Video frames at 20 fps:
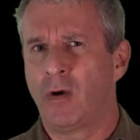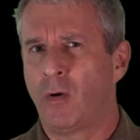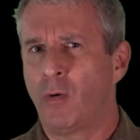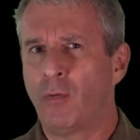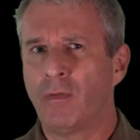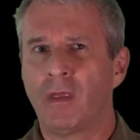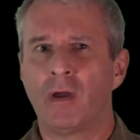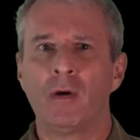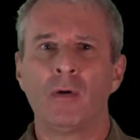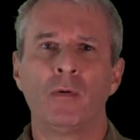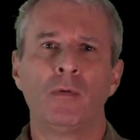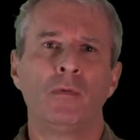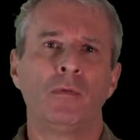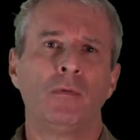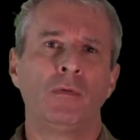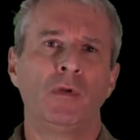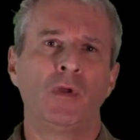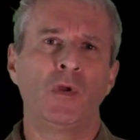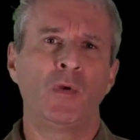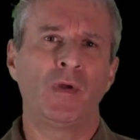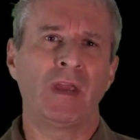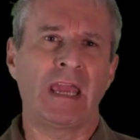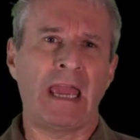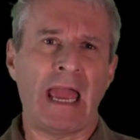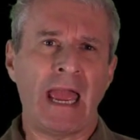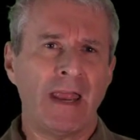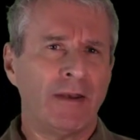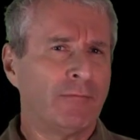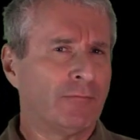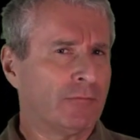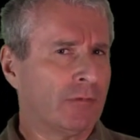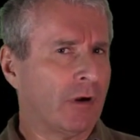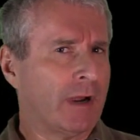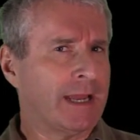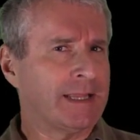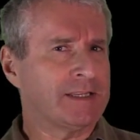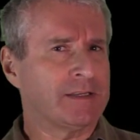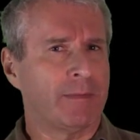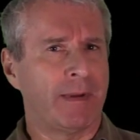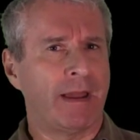Although you can
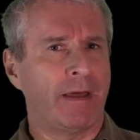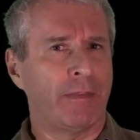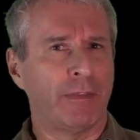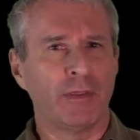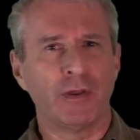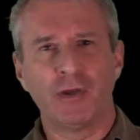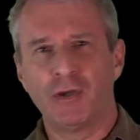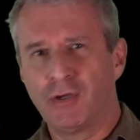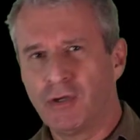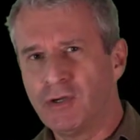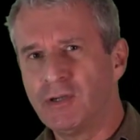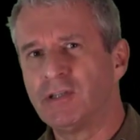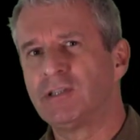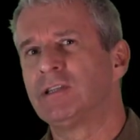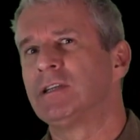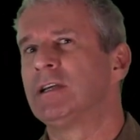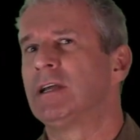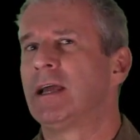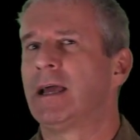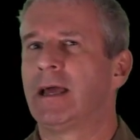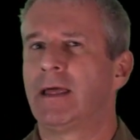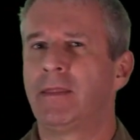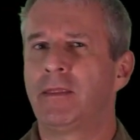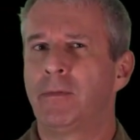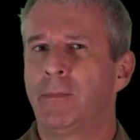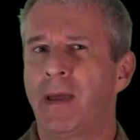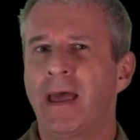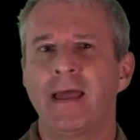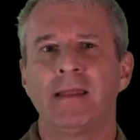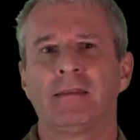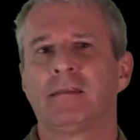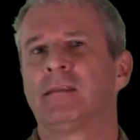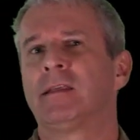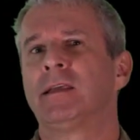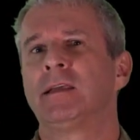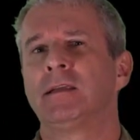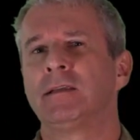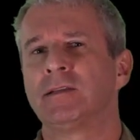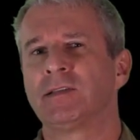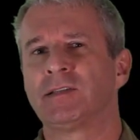write about the good and the bad
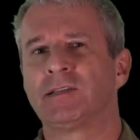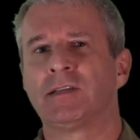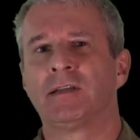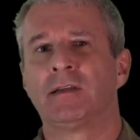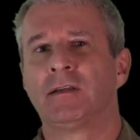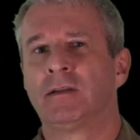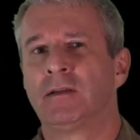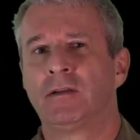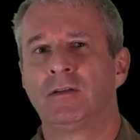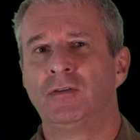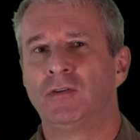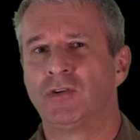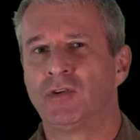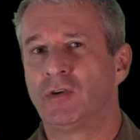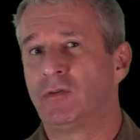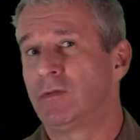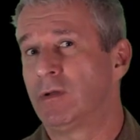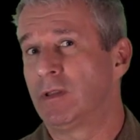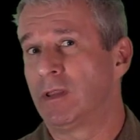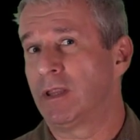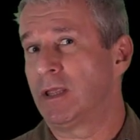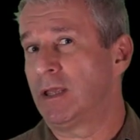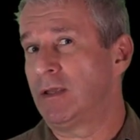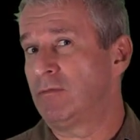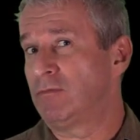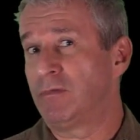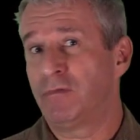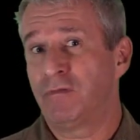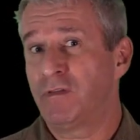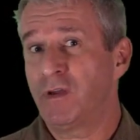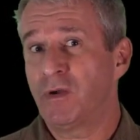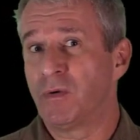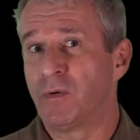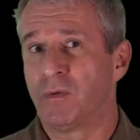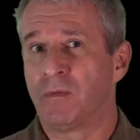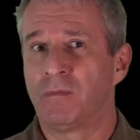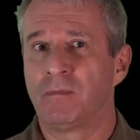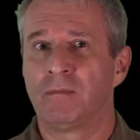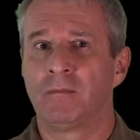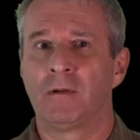things during the
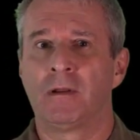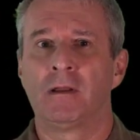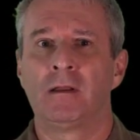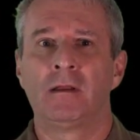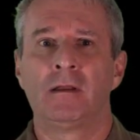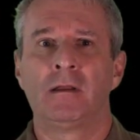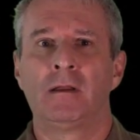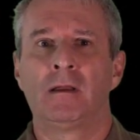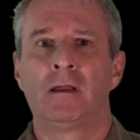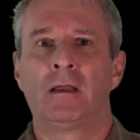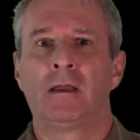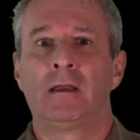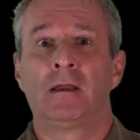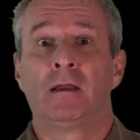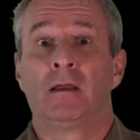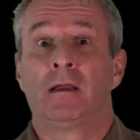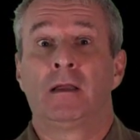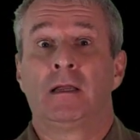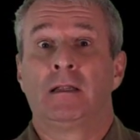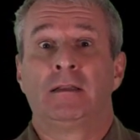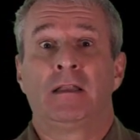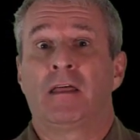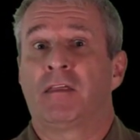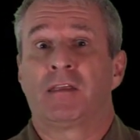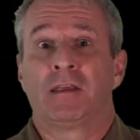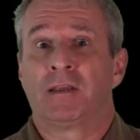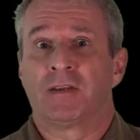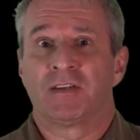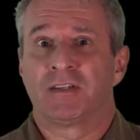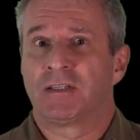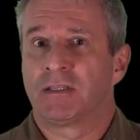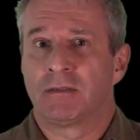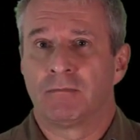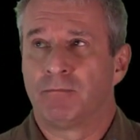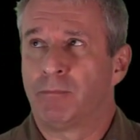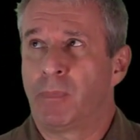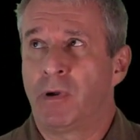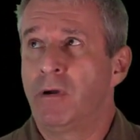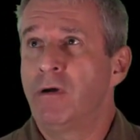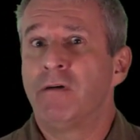review. Nothing's
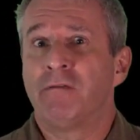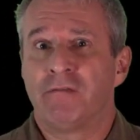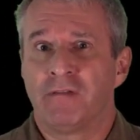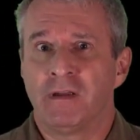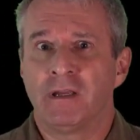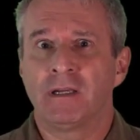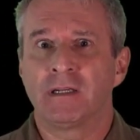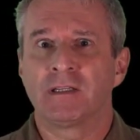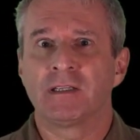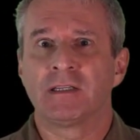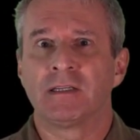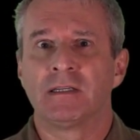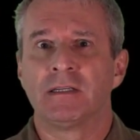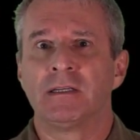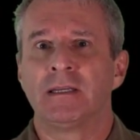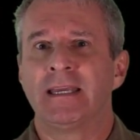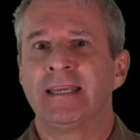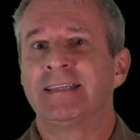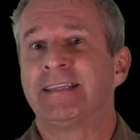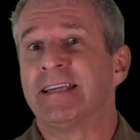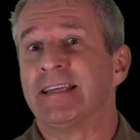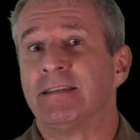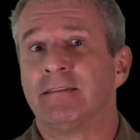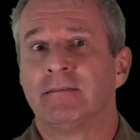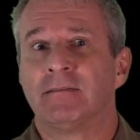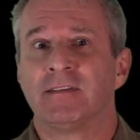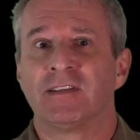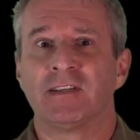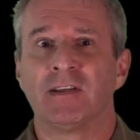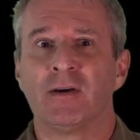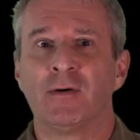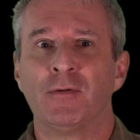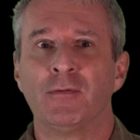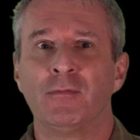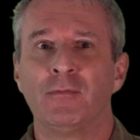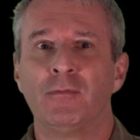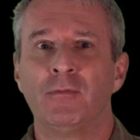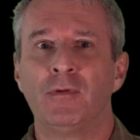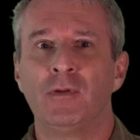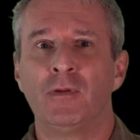perfect, is it?
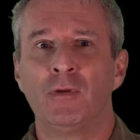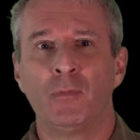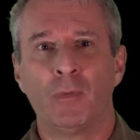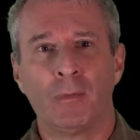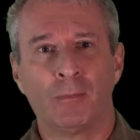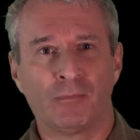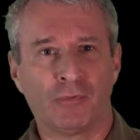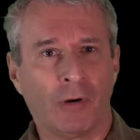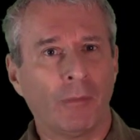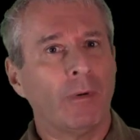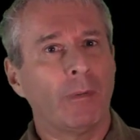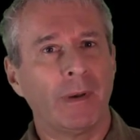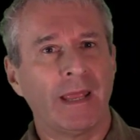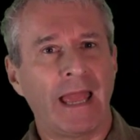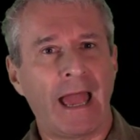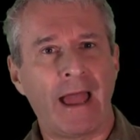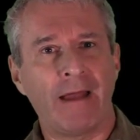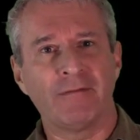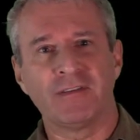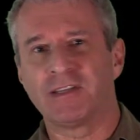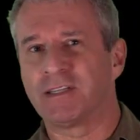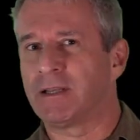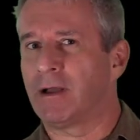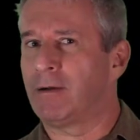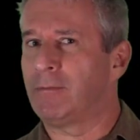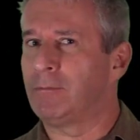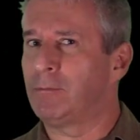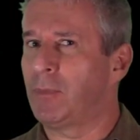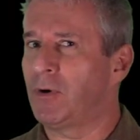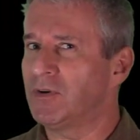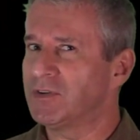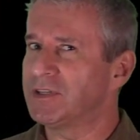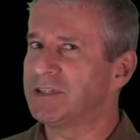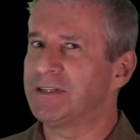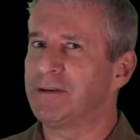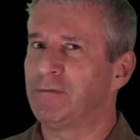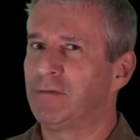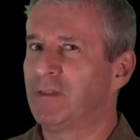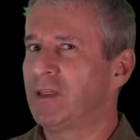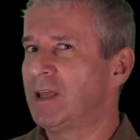So you will probably have some
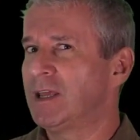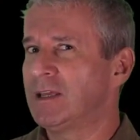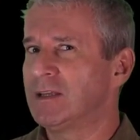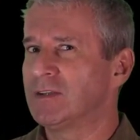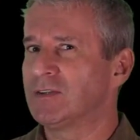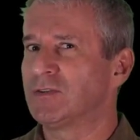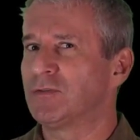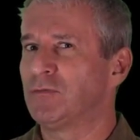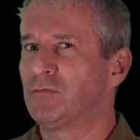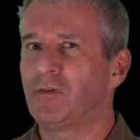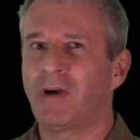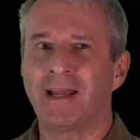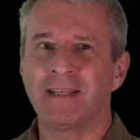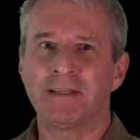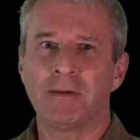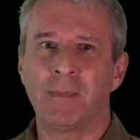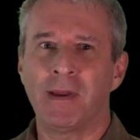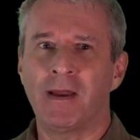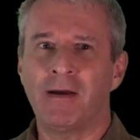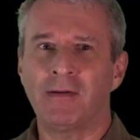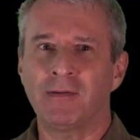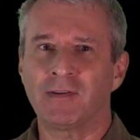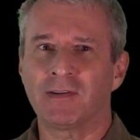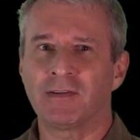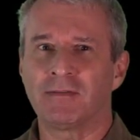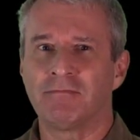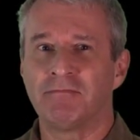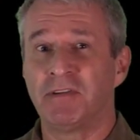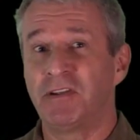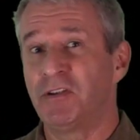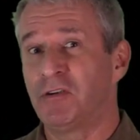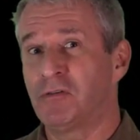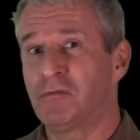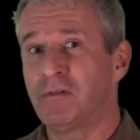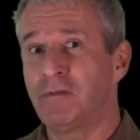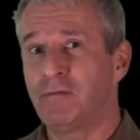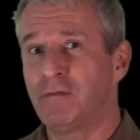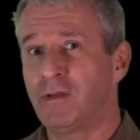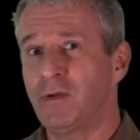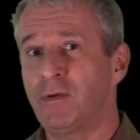positive things to write about in your
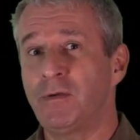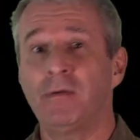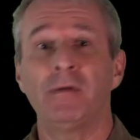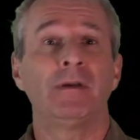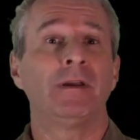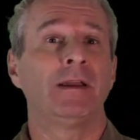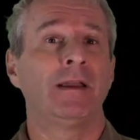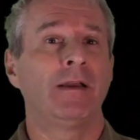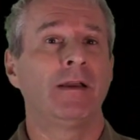review